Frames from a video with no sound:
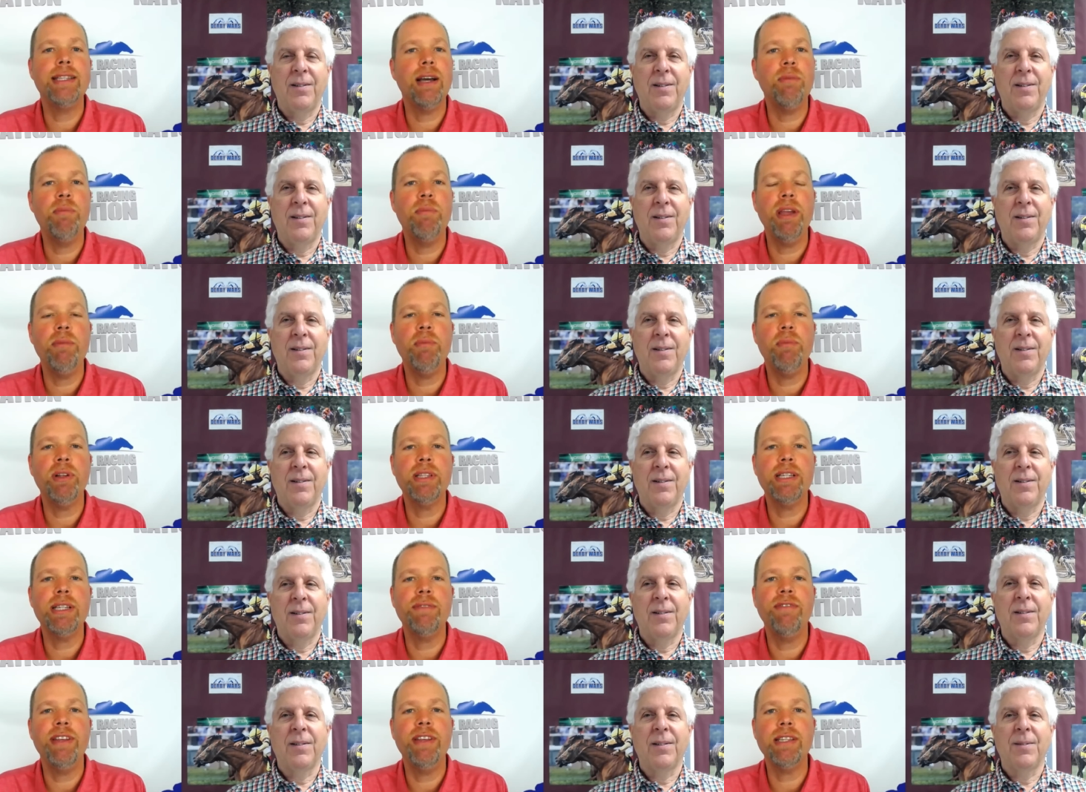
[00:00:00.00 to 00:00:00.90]
Speaker 1: to tell people
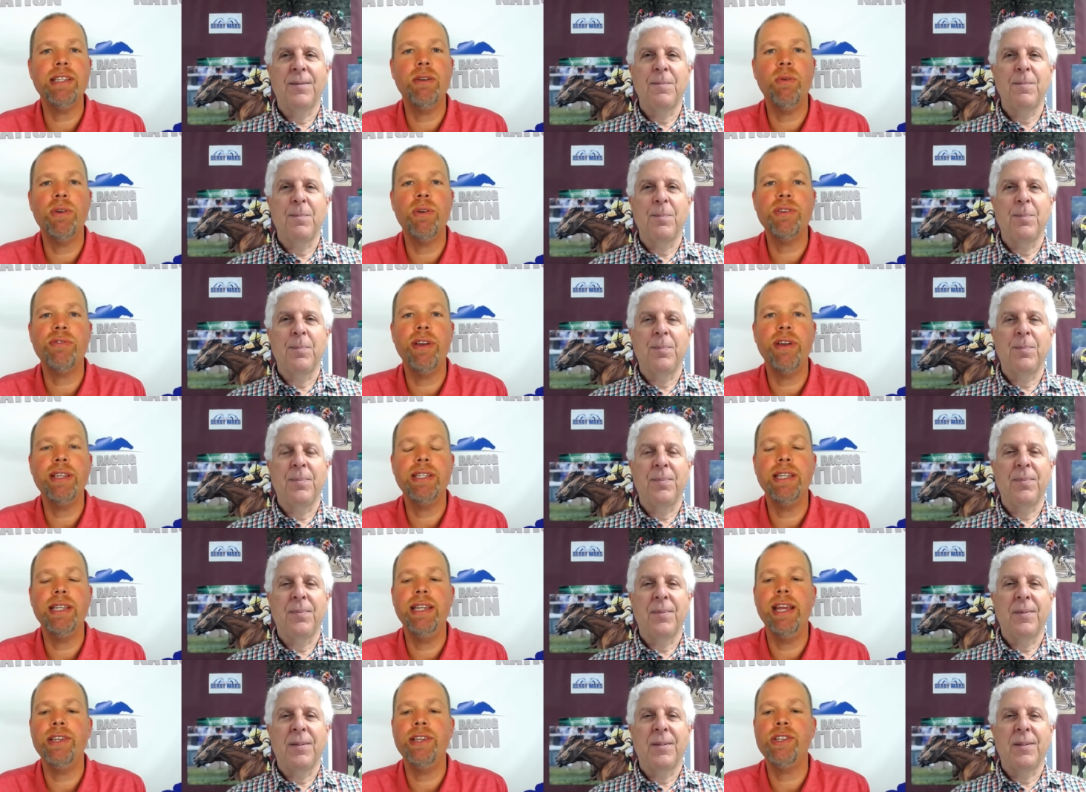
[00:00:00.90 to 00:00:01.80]
to visit Horse
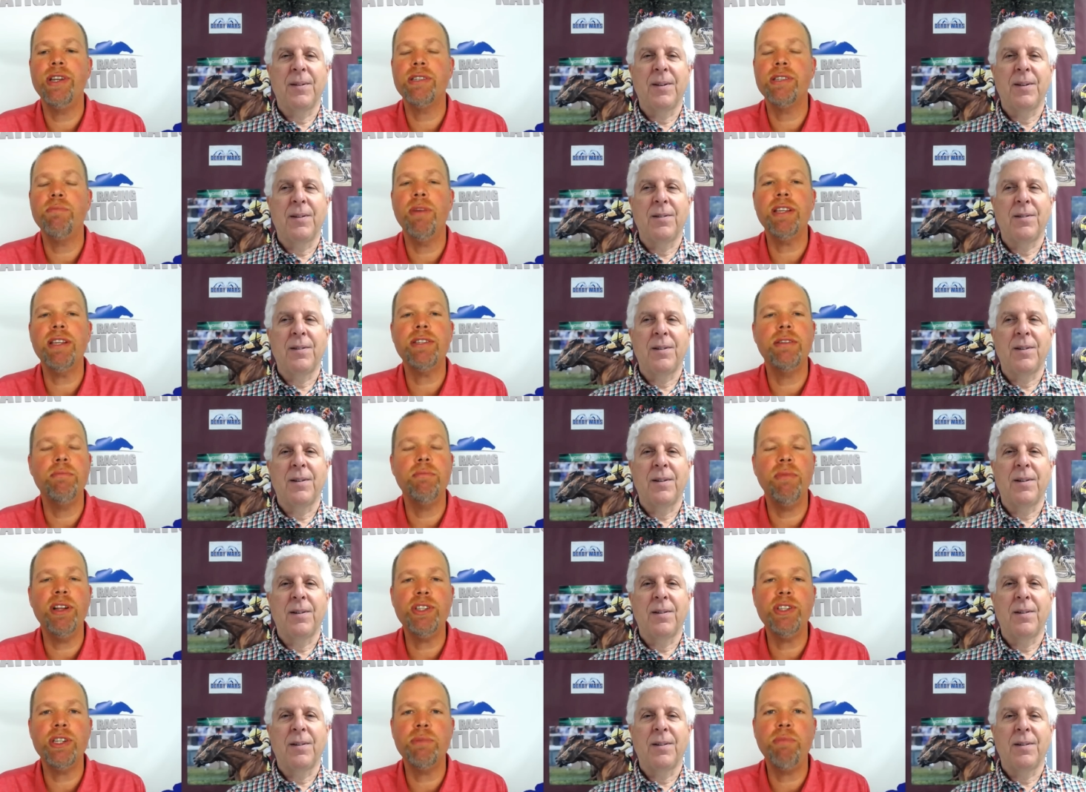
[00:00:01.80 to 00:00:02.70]
Racing Nation as
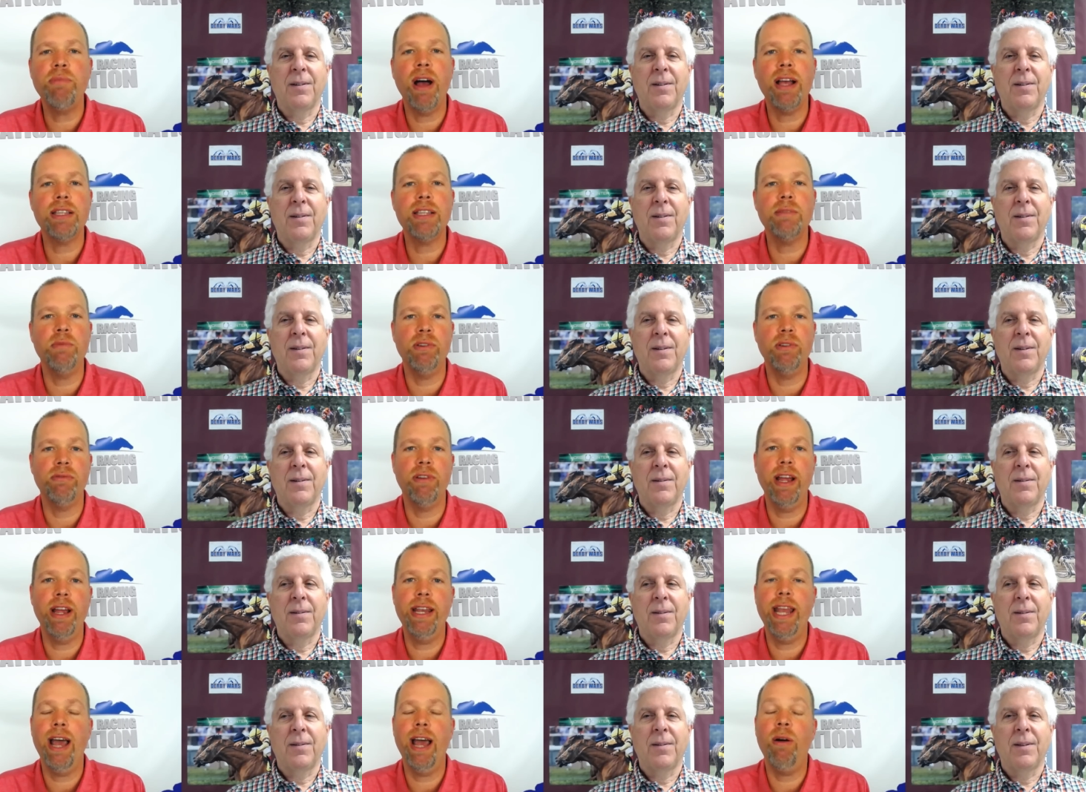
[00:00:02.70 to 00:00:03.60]
much as possible
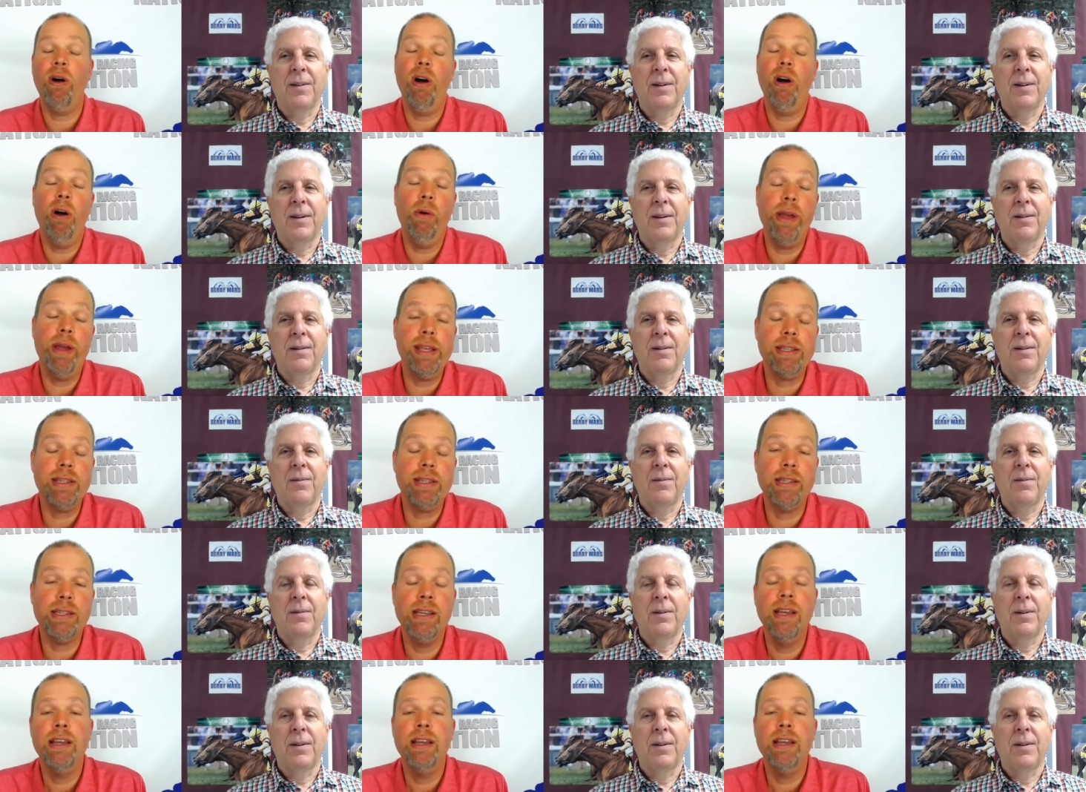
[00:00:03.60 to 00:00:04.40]
right now, always,